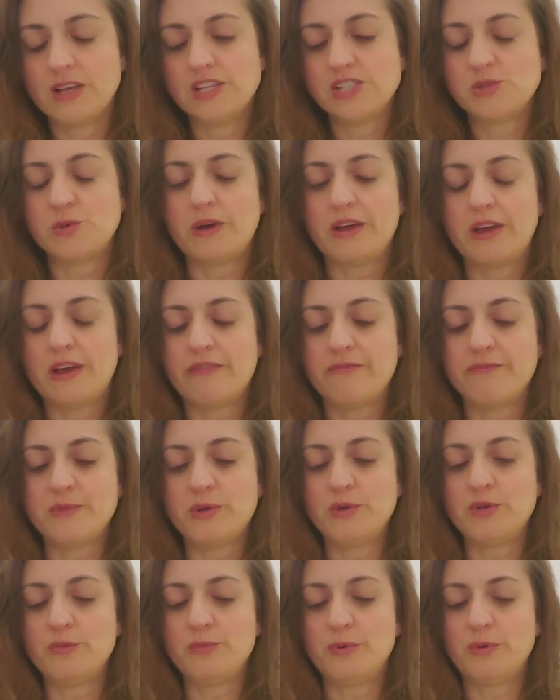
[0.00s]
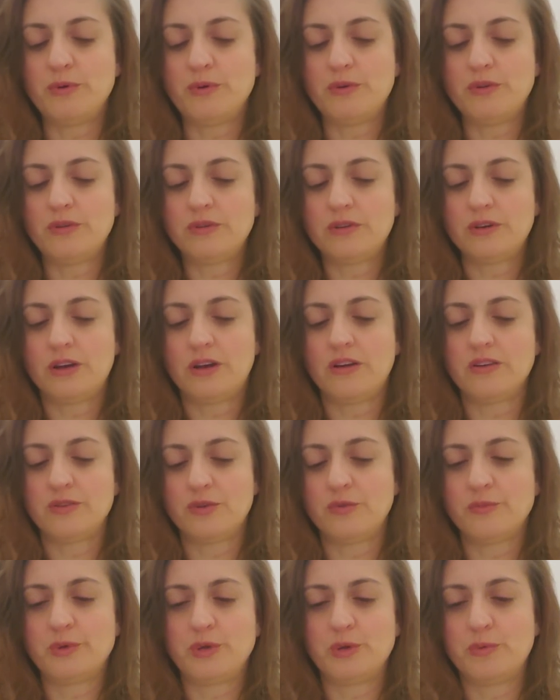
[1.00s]
So I have mutable,
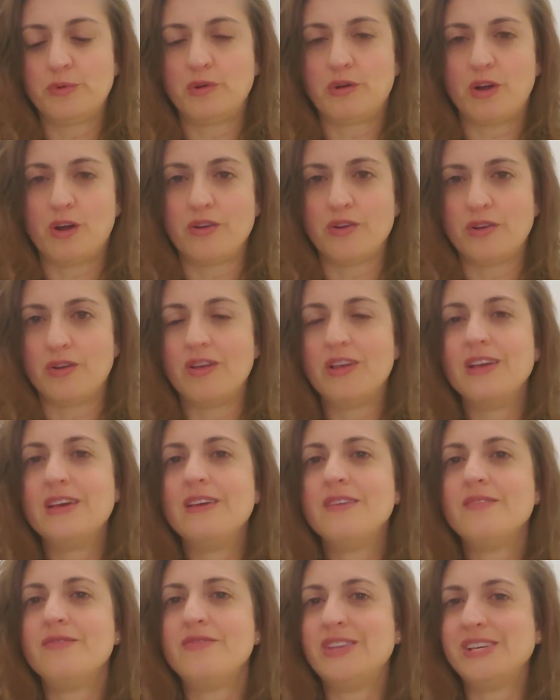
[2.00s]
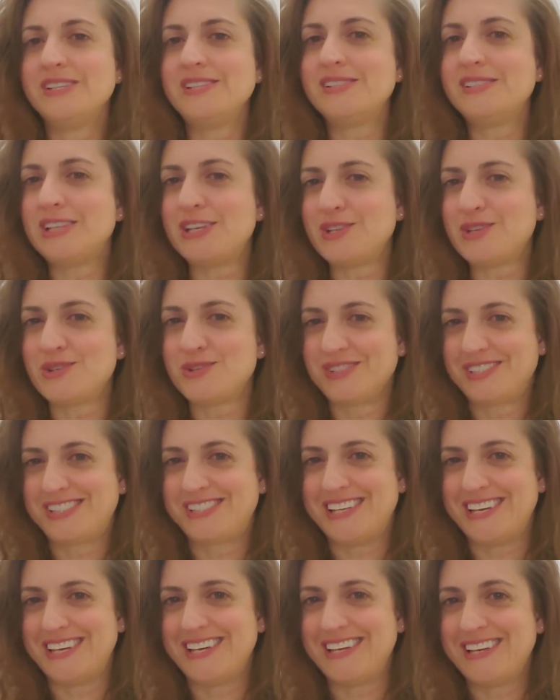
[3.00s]
cardinal, mutable, cardinal. This is
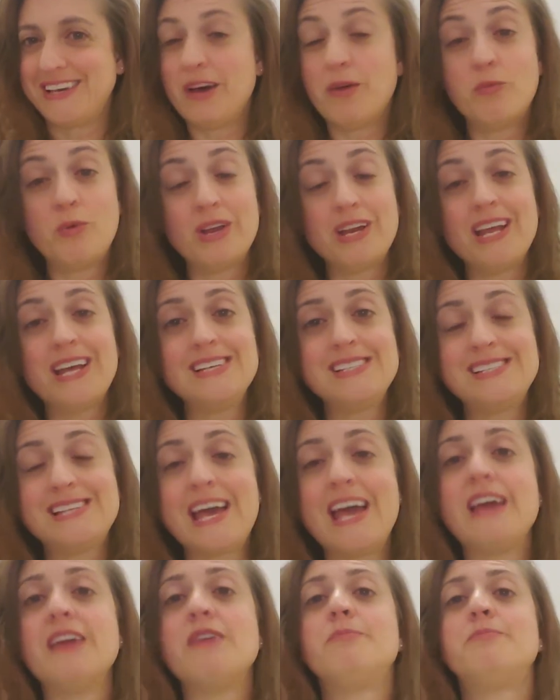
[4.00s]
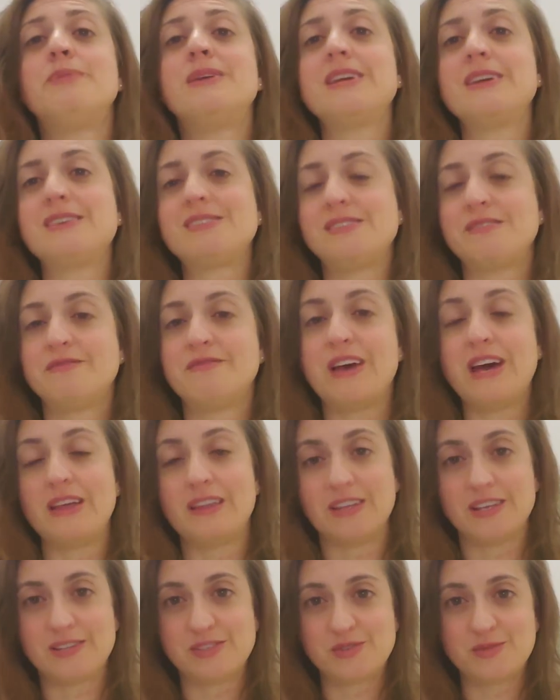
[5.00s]
interesting. What did I say? Peaks and
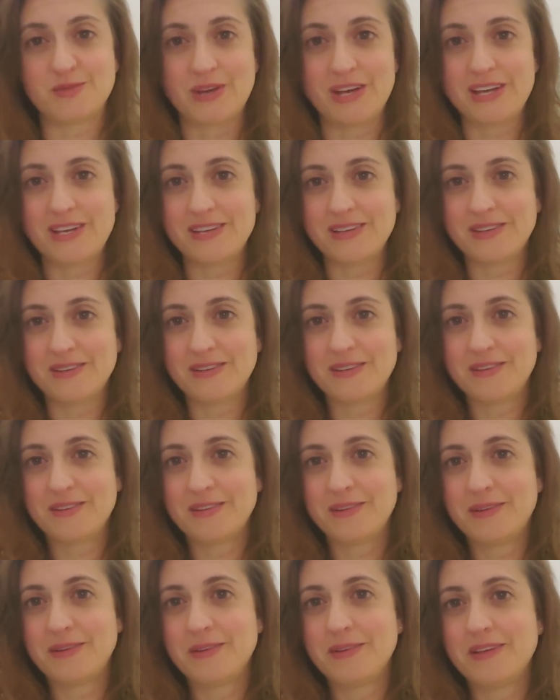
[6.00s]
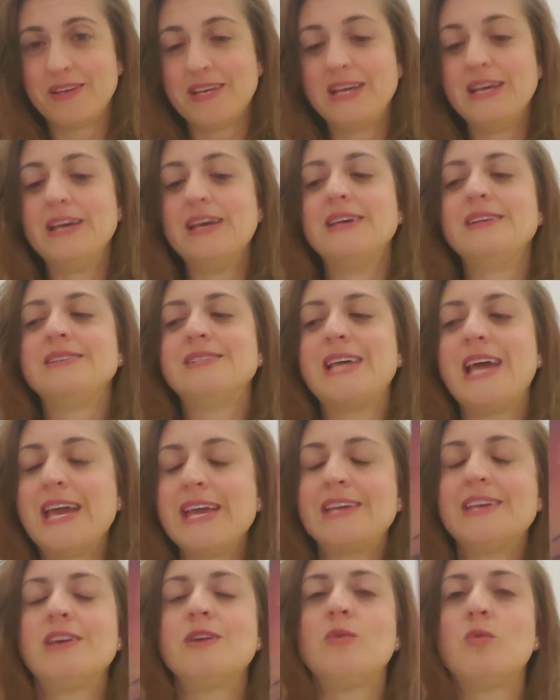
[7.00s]
valleys, right?
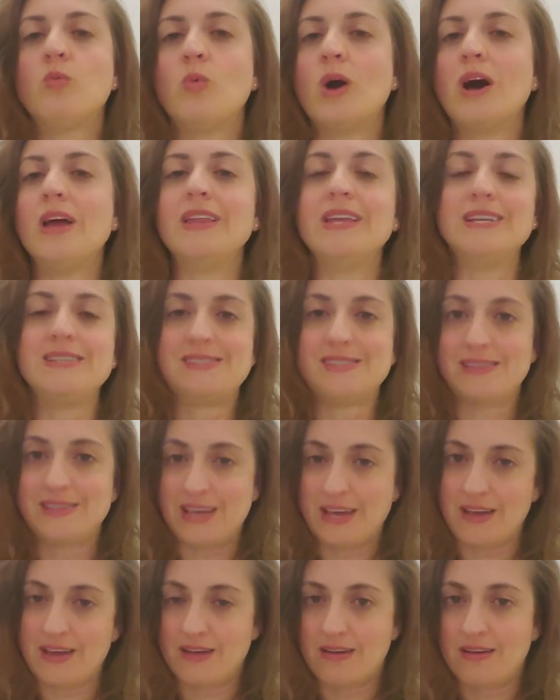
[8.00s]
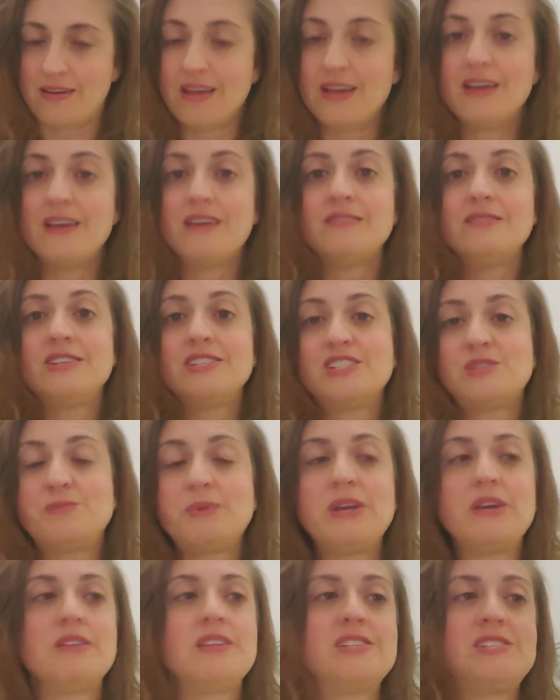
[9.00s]
Take it while it's there. This
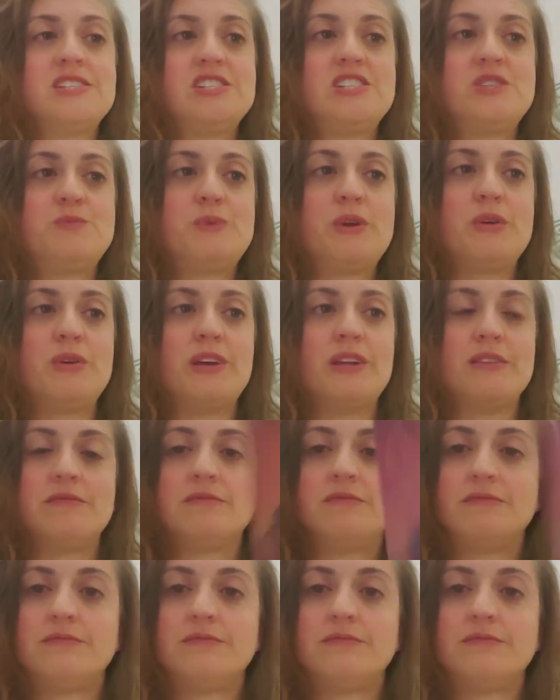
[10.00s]
spirit, this is spirit.